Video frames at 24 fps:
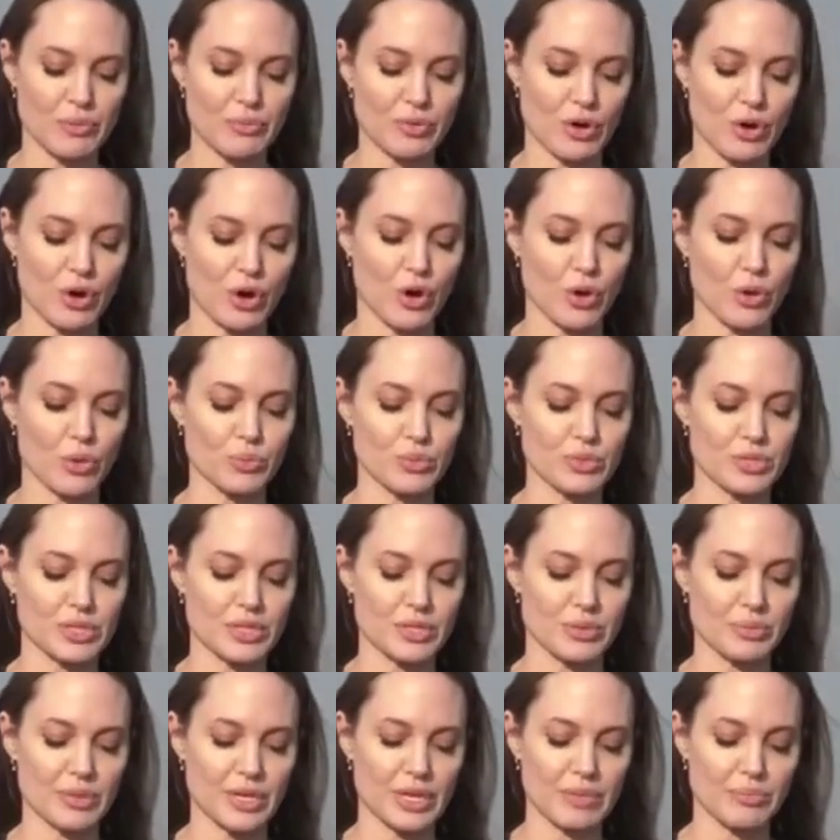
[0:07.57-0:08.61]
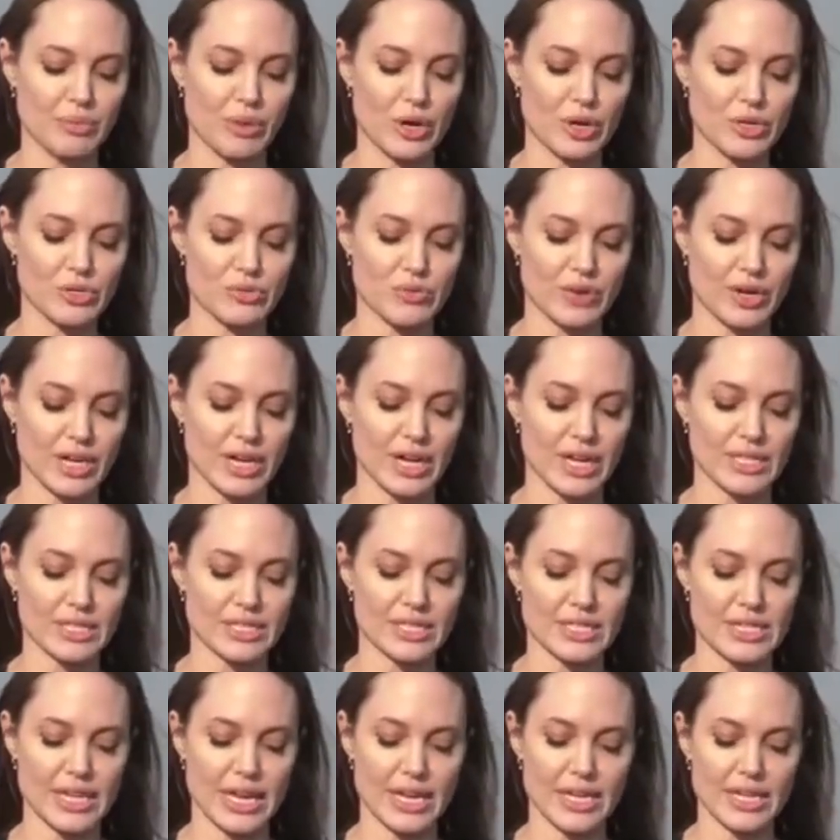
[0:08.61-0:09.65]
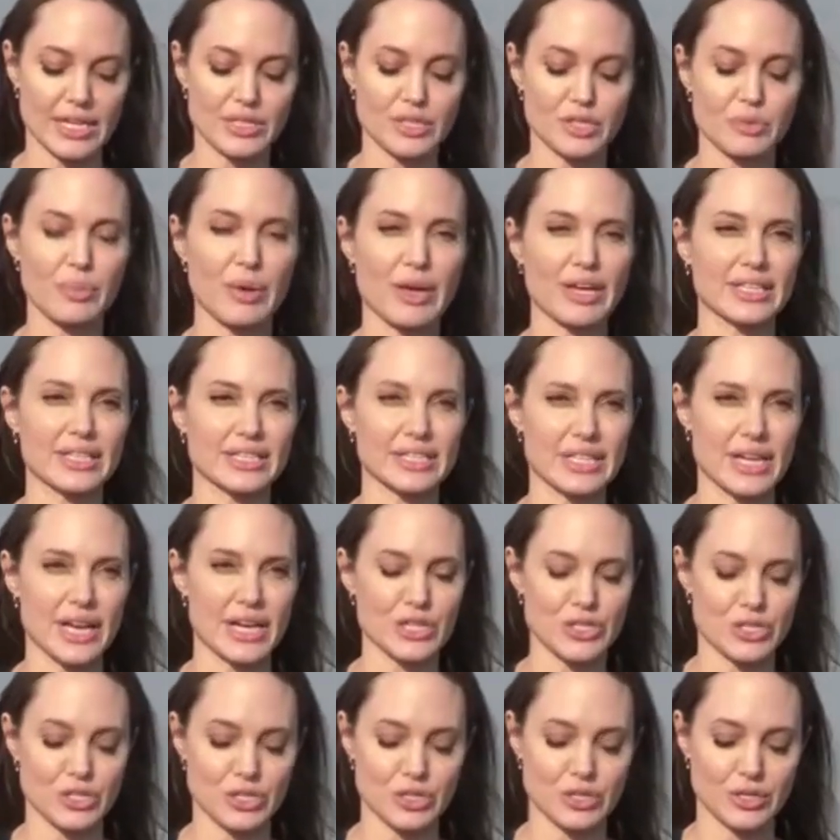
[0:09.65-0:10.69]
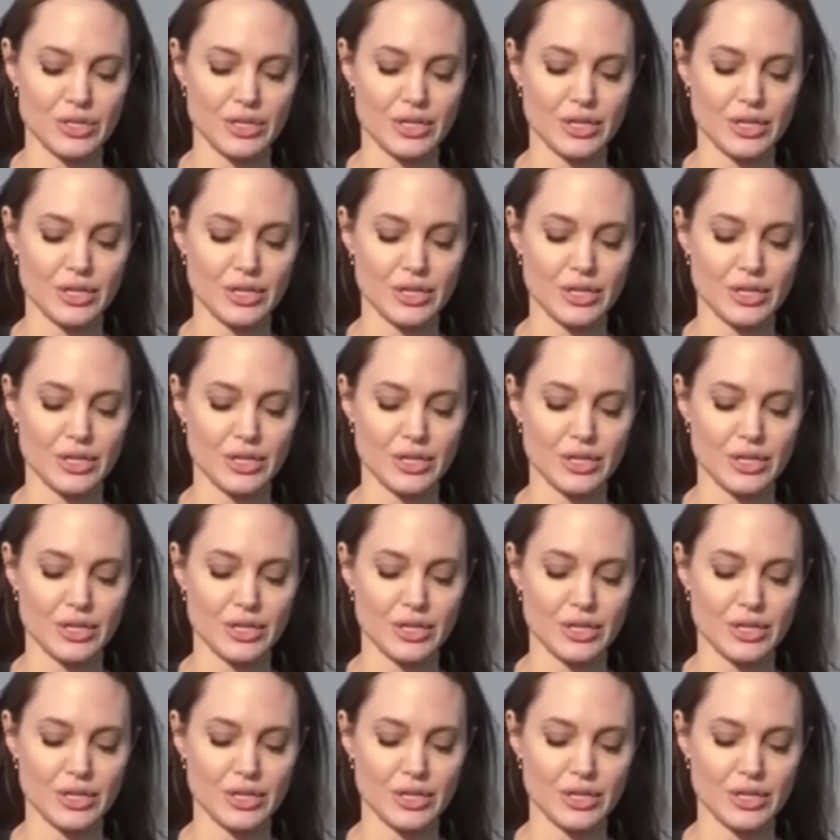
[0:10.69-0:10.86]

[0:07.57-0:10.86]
from their homes in Myanmar's Rakhine State into Bangladesh.